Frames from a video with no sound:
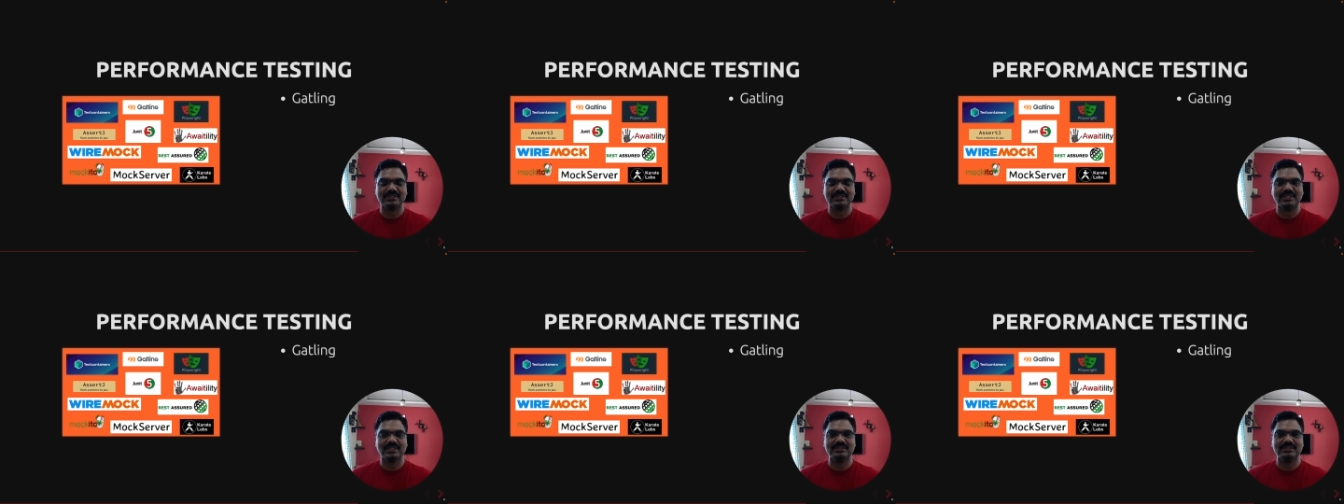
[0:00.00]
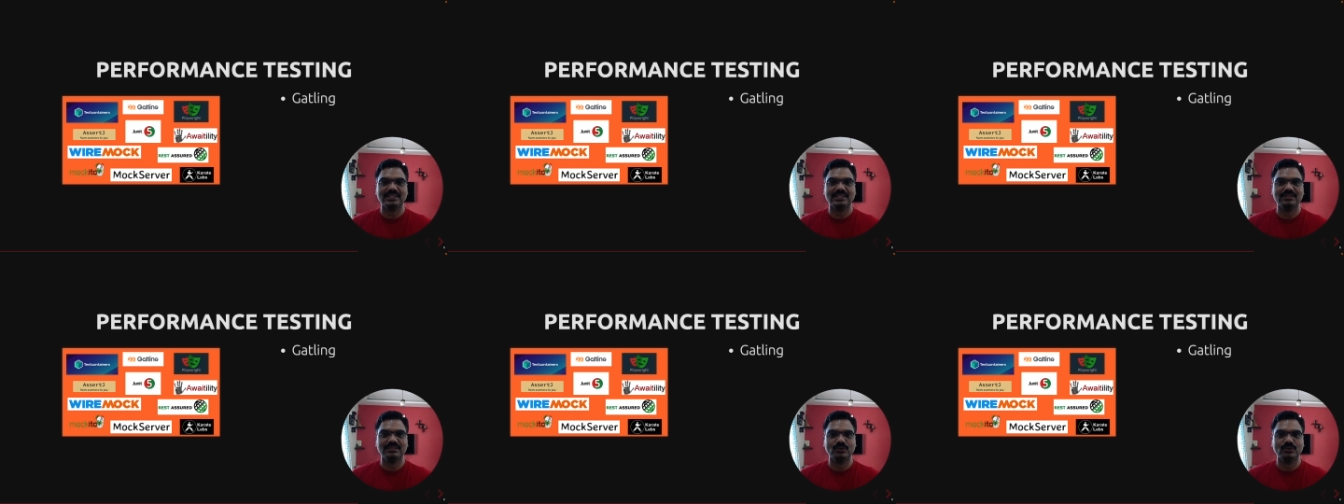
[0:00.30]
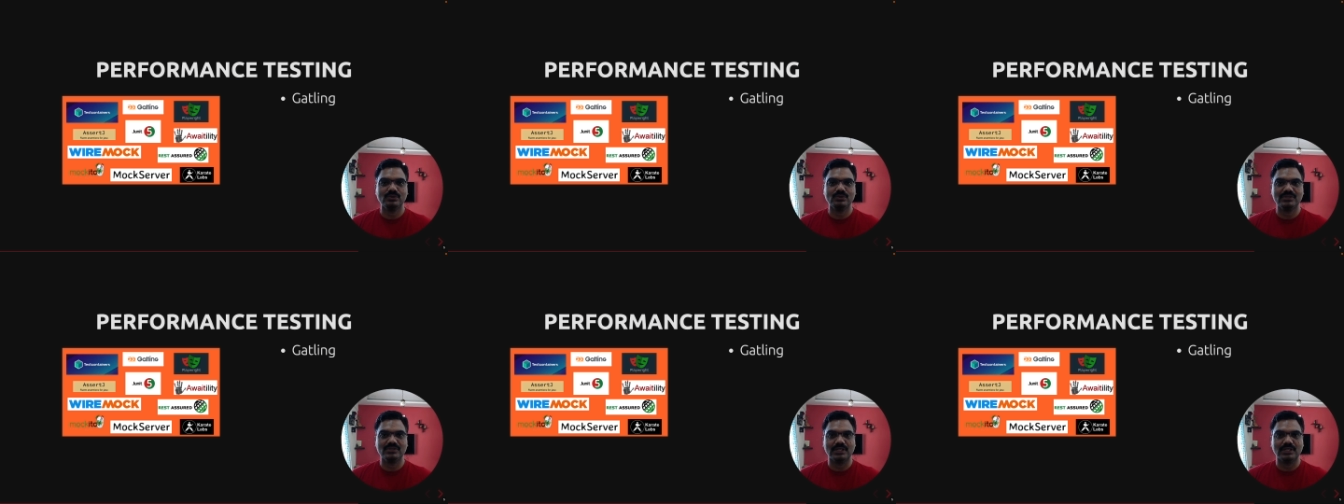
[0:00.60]
testing
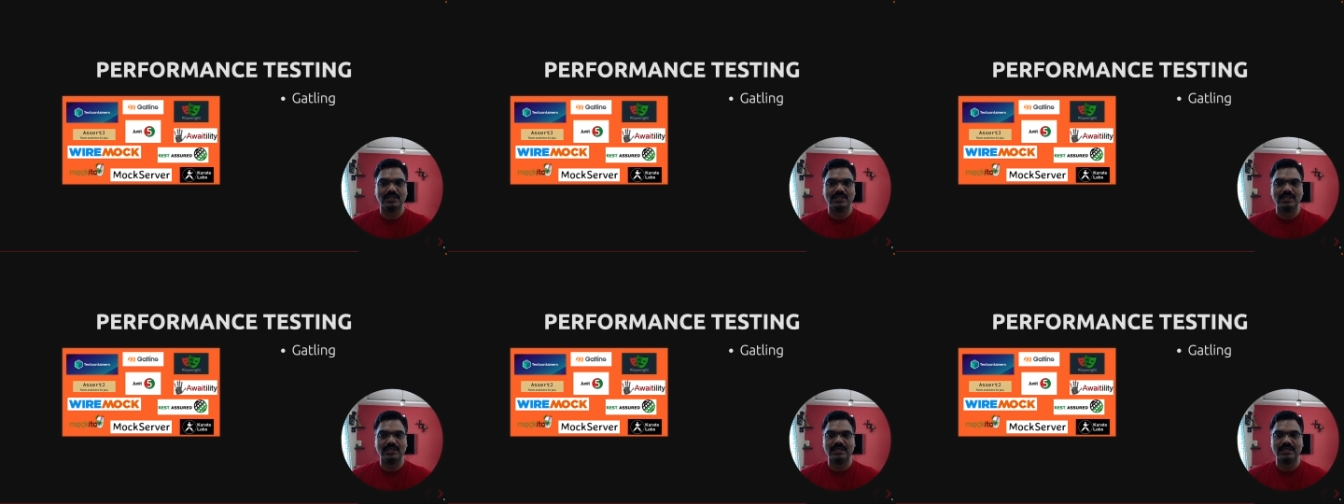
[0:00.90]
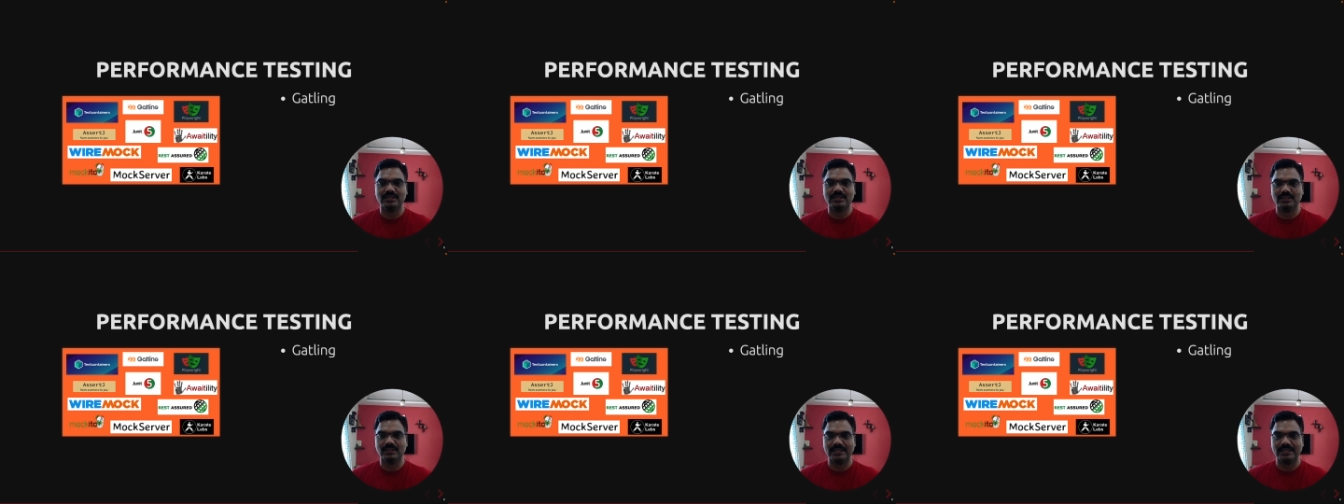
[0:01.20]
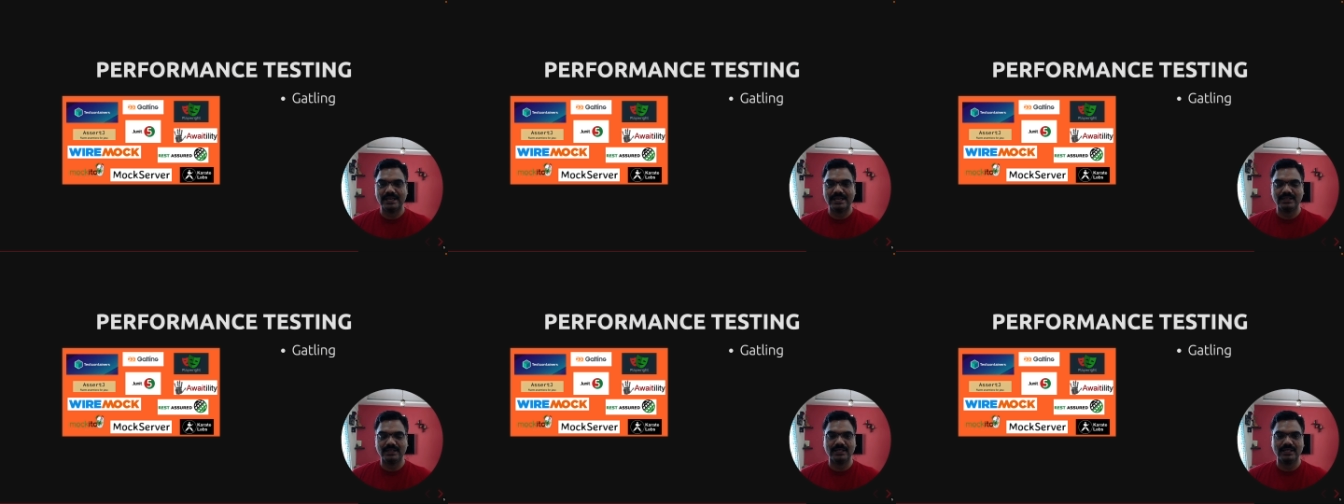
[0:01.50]
tools are like
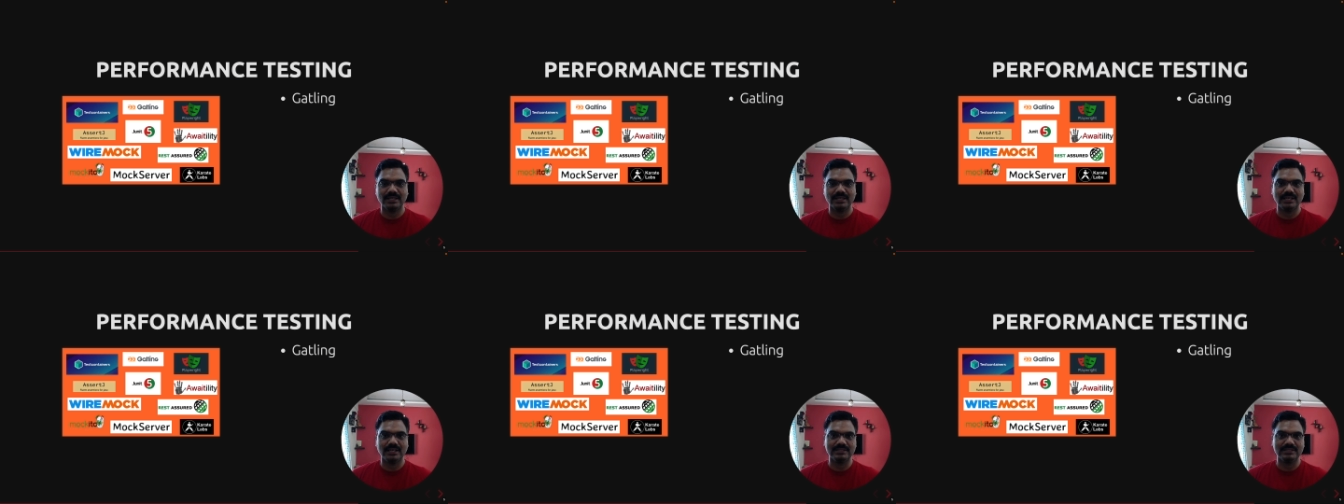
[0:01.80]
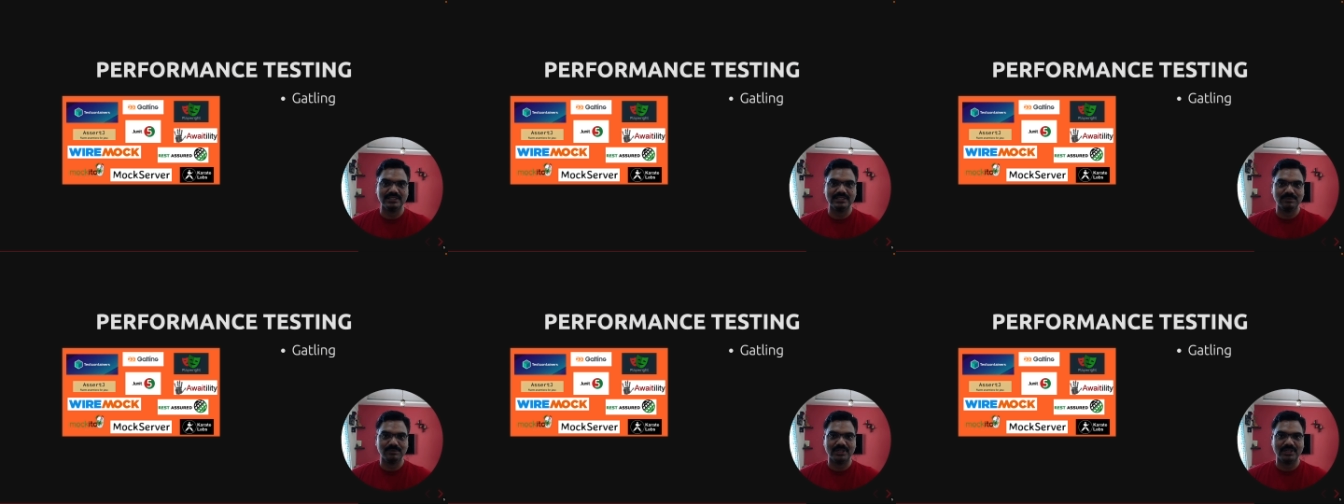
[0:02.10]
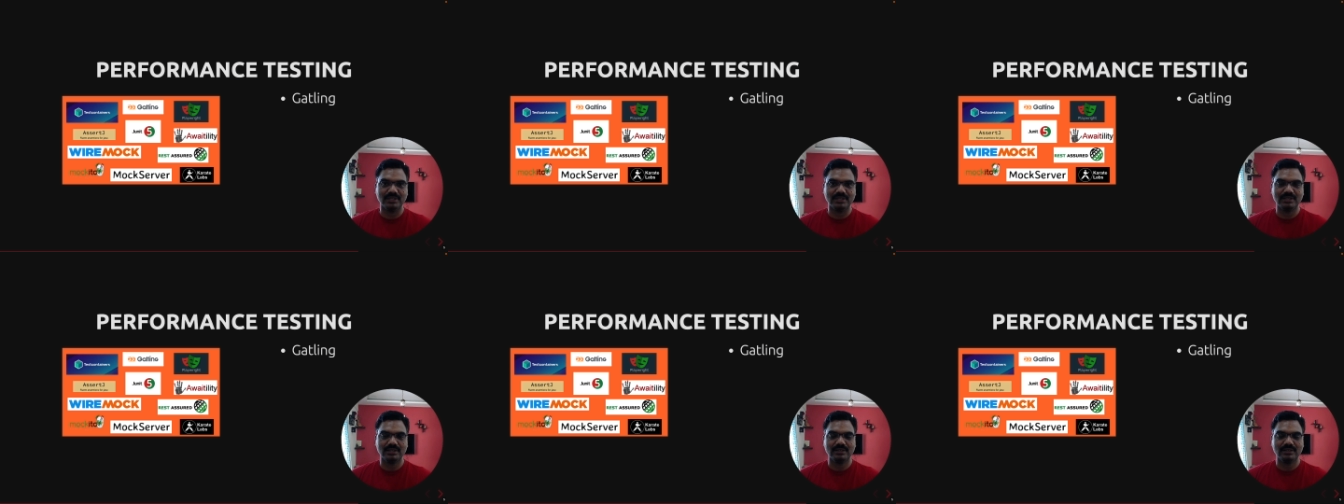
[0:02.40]
Gatling and JMeter,